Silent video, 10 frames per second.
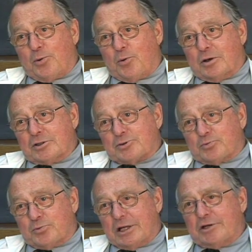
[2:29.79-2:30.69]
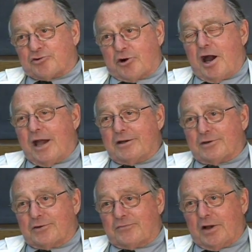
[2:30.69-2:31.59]
was really trying
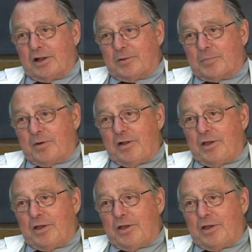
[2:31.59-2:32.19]
to develop